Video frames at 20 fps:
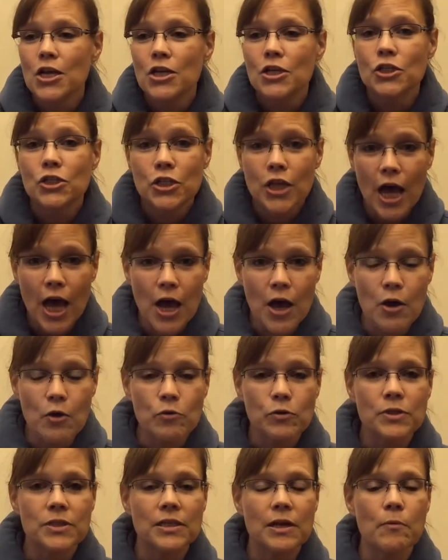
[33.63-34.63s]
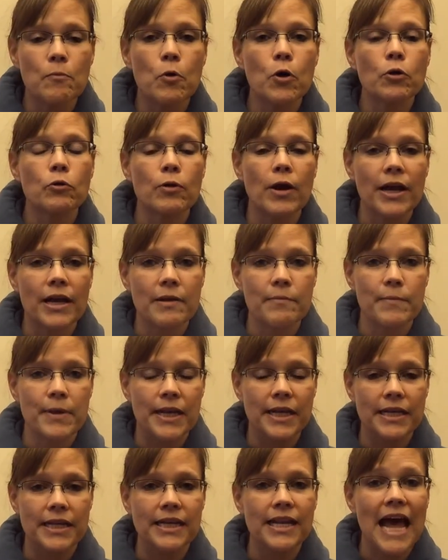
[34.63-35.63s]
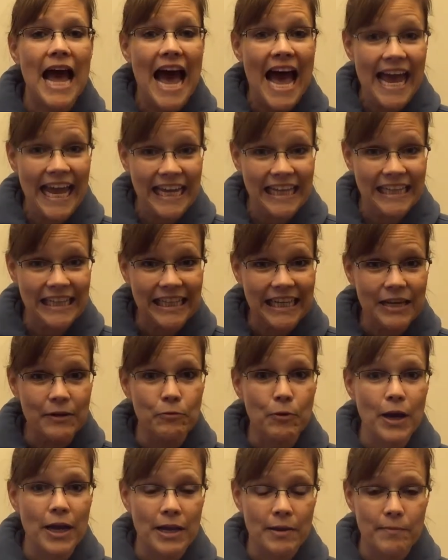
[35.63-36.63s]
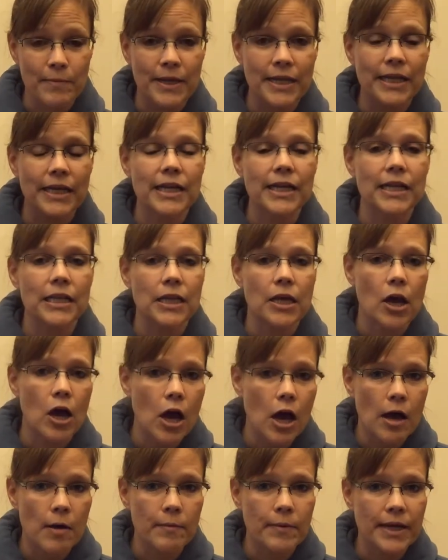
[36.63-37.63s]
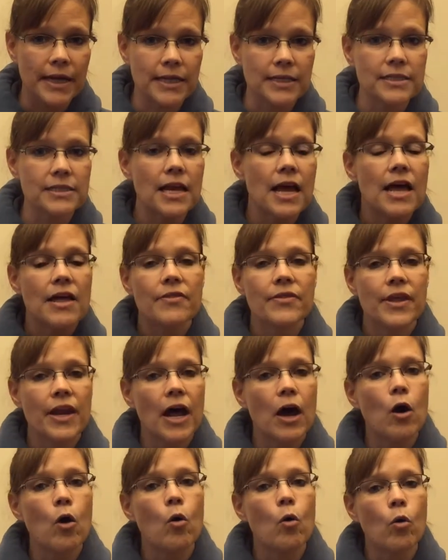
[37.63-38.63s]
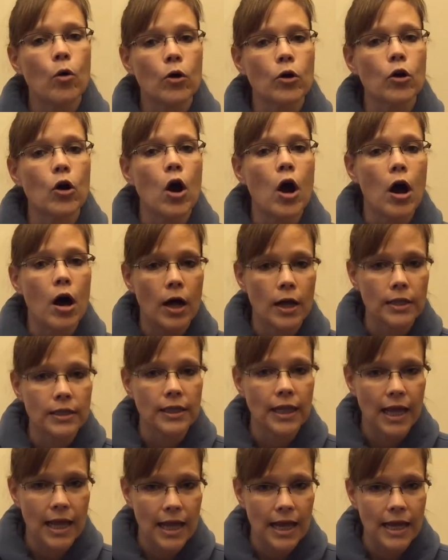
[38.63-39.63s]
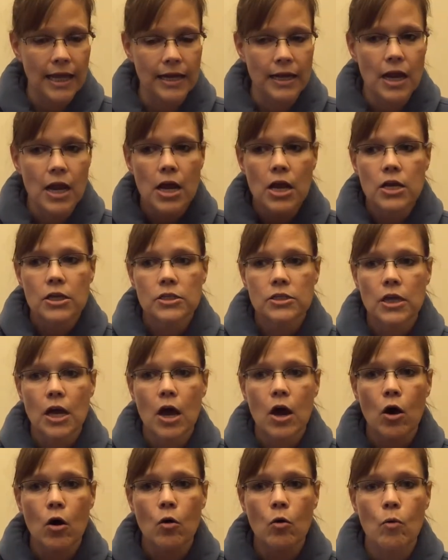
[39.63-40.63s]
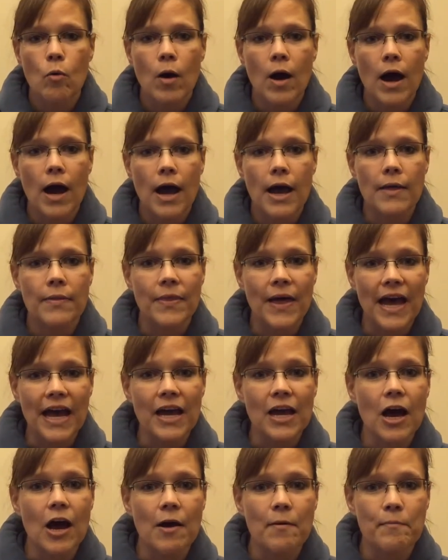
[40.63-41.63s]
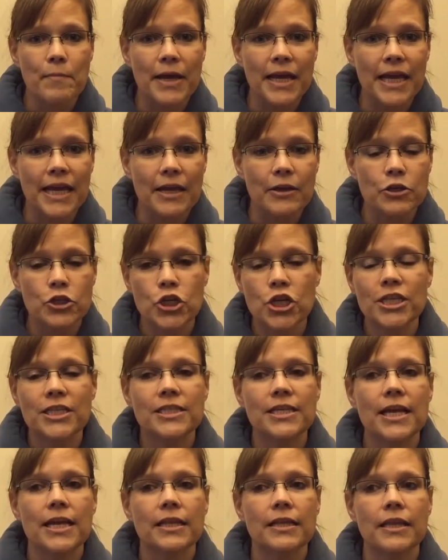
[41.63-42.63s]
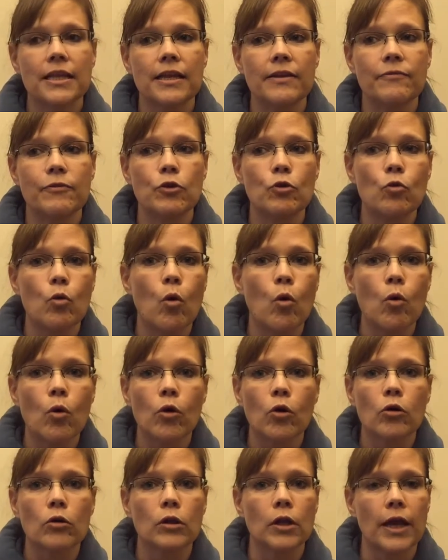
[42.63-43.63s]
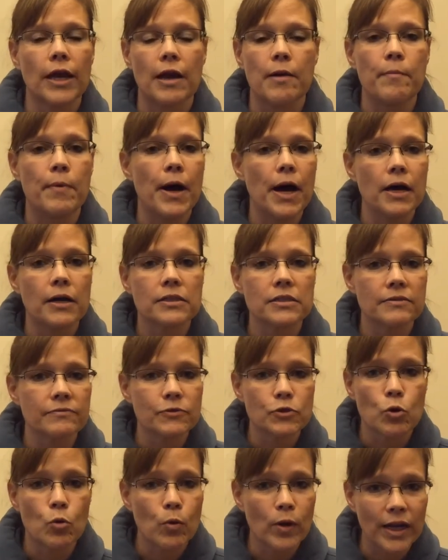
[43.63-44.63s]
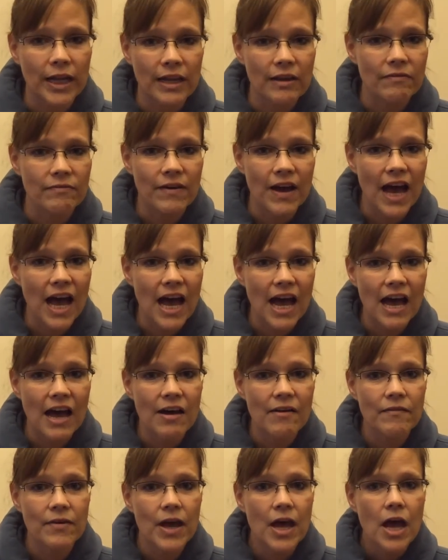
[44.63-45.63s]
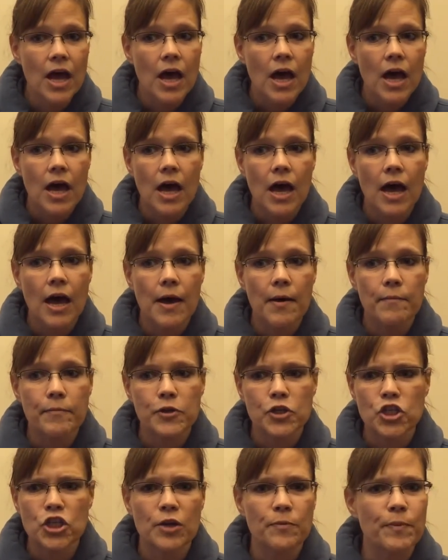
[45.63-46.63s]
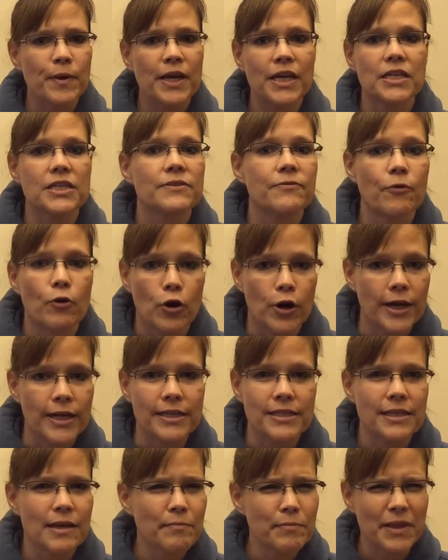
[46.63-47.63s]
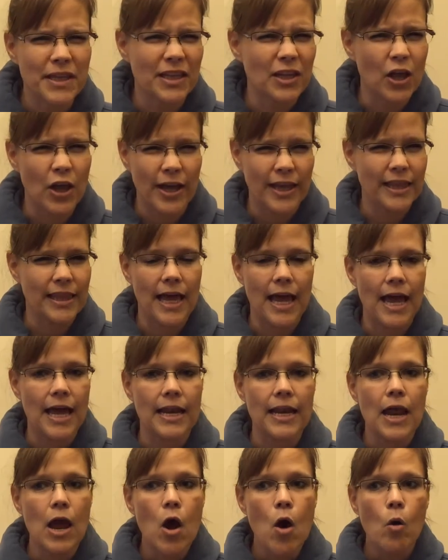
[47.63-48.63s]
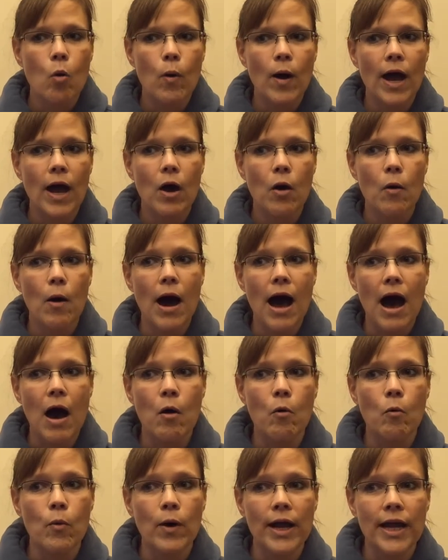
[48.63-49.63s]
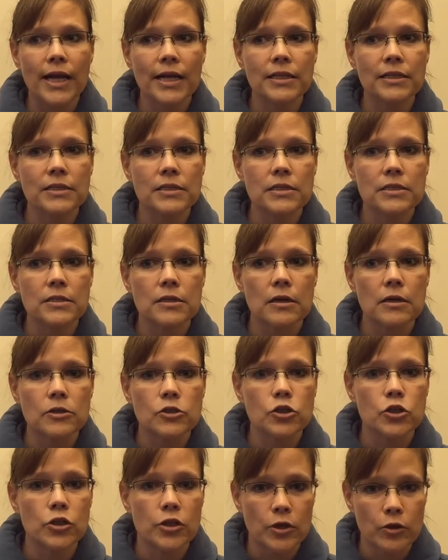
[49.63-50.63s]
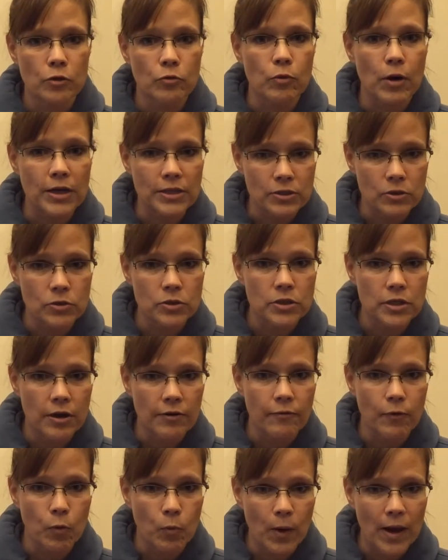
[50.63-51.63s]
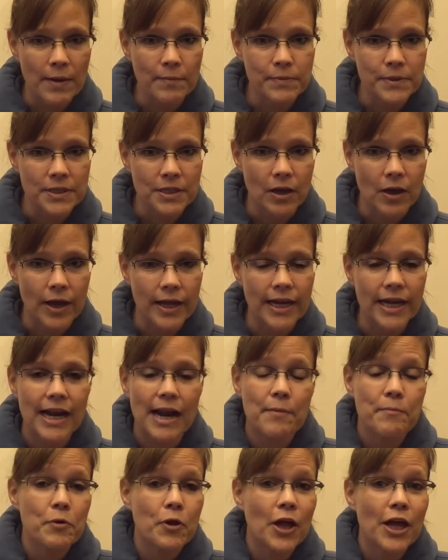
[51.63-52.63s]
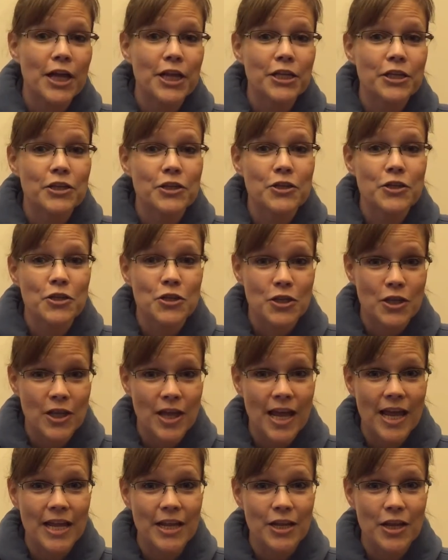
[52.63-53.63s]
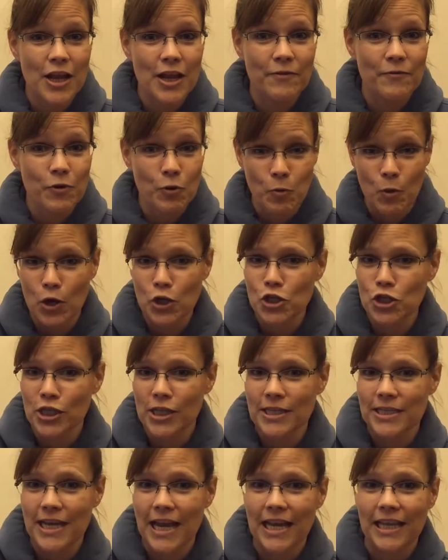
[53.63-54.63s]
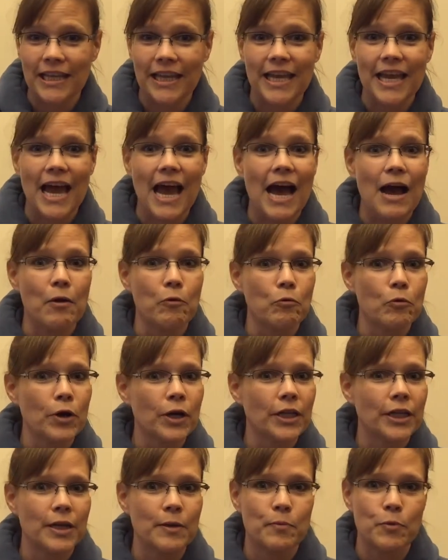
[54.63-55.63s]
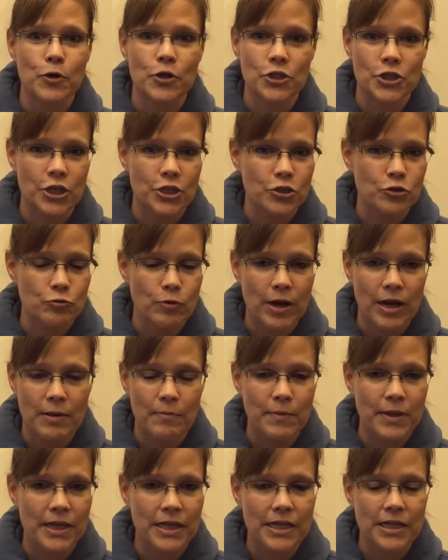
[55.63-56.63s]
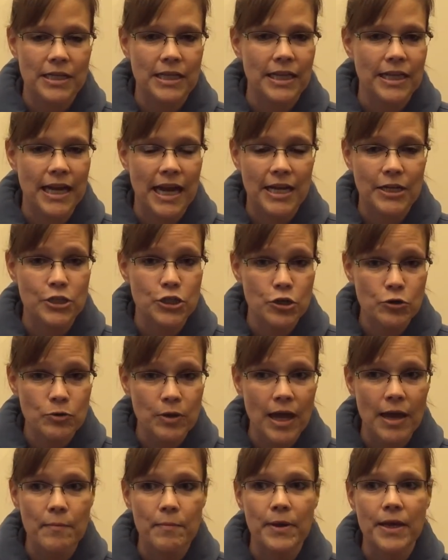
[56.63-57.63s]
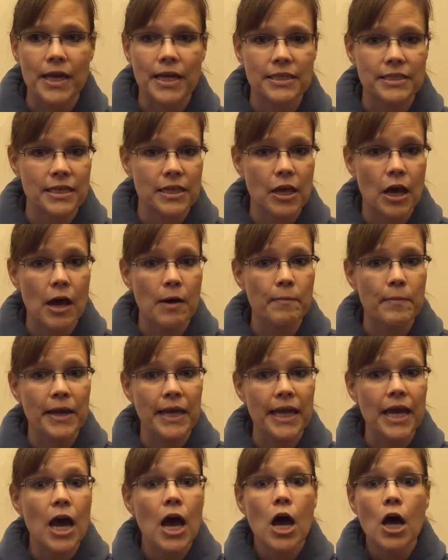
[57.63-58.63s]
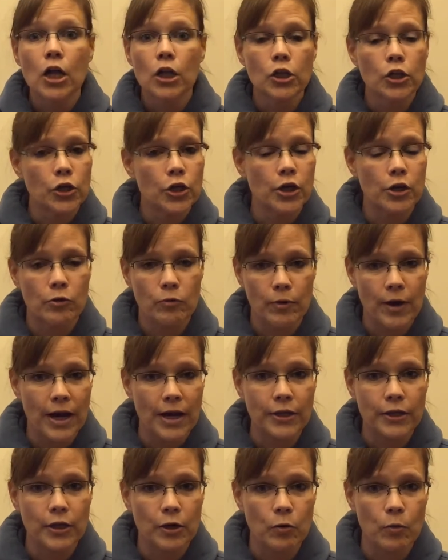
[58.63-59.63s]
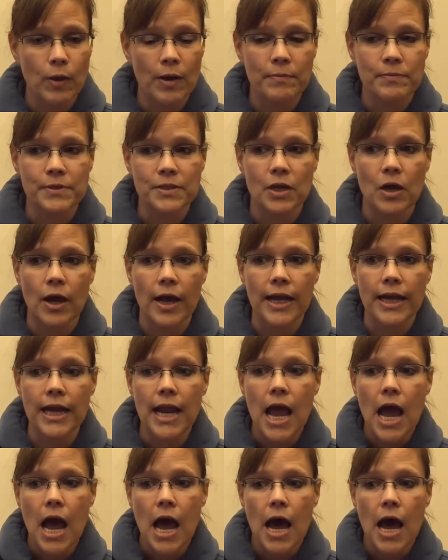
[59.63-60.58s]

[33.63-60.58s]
So someone recommended, Haley recommended in the comments that I order online. So that got me, she said that if you order like a box of 25, um, shipping is free, something like that. Well, I went to the Russell Stover website and I'm glad that if you're watching this, Haley, I really appreciate you recommending that I do that because it got me looking around their website.